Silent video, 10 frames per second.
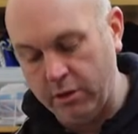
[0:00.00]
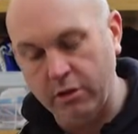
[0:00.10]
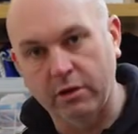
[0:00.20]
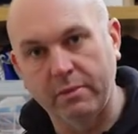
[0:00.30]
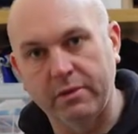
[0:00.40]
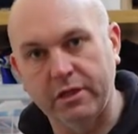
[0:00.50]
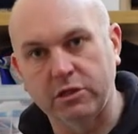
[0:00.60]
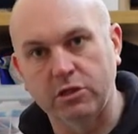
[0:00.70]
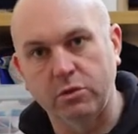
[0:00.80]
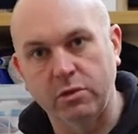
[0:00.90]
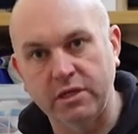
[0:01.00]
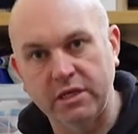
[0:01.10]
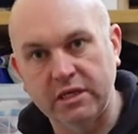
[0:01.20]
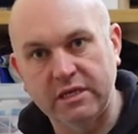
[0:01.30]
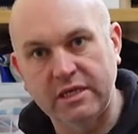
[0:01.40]
the grip like so, and
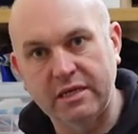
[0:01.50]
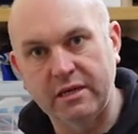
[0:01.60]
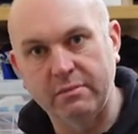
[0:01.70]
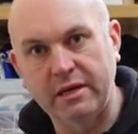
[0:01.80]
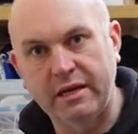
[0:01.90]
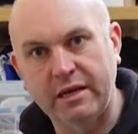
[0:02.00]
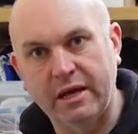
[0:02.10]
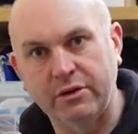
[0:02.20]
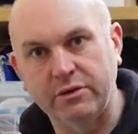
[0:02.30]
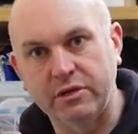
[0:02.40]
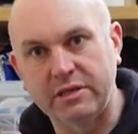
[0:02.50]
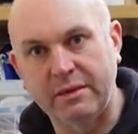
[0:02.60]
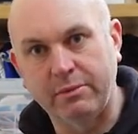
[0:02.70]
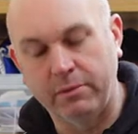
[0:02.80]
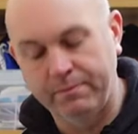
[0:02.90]
you can see that I'm leaning that on the
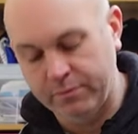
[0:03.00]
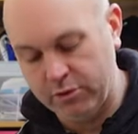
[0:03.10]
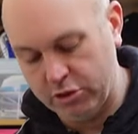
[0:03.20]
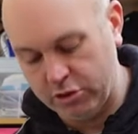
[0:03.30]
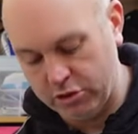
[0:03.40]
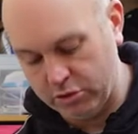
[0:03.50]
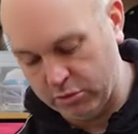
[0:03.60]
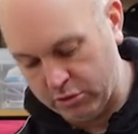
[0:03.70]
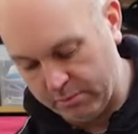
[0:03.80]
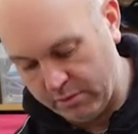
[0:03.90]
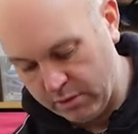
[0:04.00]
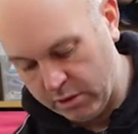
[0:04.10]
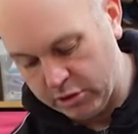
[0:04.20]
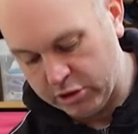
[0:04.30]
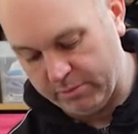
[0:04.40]
table just so as a,
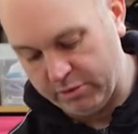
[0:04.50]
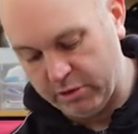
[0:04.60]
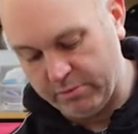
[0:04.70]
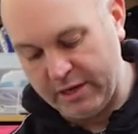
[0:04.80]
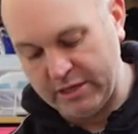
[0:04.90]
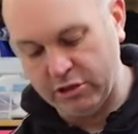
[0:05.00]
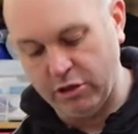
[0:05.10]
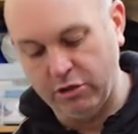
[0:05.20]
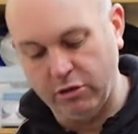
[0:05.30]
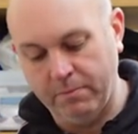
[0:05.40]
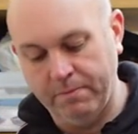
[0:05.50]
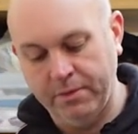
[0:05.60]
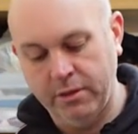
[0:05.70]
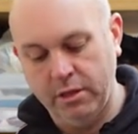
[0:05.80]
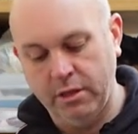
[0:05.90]
something to press down on.
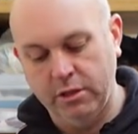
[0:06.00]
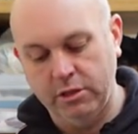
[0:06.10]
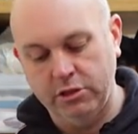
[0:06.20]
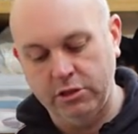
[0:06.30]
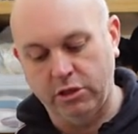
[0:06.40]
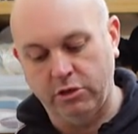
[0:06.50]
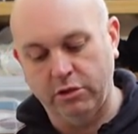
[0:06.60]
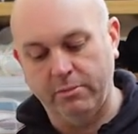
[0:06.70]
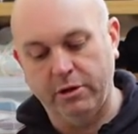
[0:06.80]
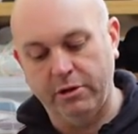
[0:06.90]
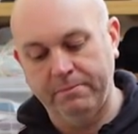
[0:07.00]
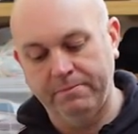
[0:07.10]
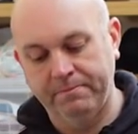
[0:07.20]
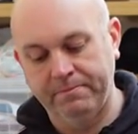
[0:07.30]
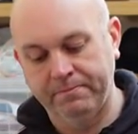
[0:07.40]
Start at the bottom
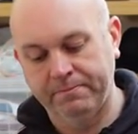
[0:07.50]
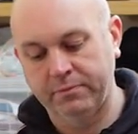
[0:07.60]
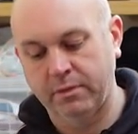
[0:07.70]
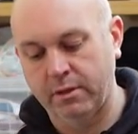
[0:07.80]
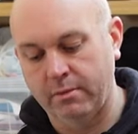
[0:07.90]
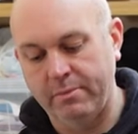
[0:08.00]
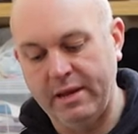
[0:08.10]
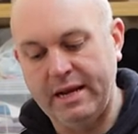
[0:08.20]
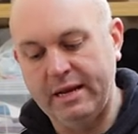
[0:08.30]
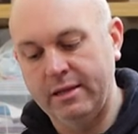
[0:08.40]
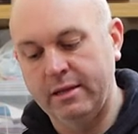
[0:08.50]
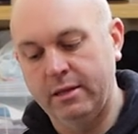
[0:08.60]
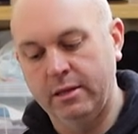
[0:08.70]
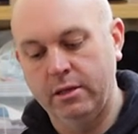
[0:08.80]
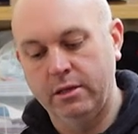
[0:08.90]
and peel
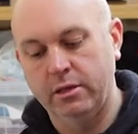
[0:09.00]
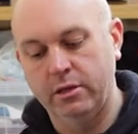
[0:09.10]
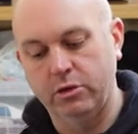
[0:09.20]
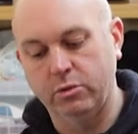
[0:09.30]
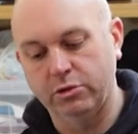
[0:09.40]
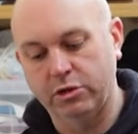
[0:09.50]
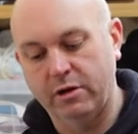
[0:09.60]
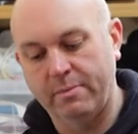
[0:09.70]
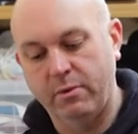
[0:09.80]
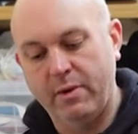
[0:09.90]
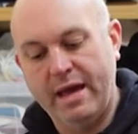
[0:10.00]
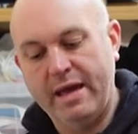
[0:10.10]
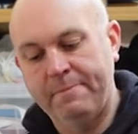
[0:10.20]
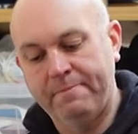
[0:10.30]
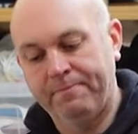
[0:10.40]
the old grip
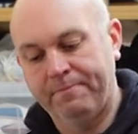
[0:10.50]
away.